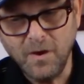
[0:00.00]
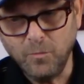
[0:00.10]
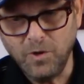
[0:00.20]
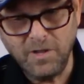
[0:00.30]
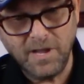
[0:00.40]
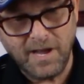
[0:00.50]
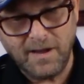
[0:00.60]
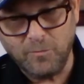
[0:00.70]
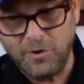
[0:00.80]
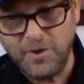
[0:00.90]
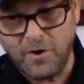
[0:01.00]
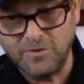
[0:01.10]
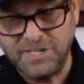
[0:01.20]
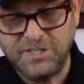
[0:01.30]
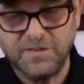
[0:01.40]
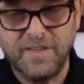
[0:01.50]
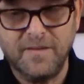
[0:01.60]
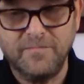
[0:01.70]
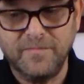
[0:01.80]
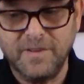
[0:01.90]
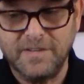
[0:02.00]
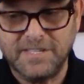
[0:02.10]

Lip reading: We'll nose each of them,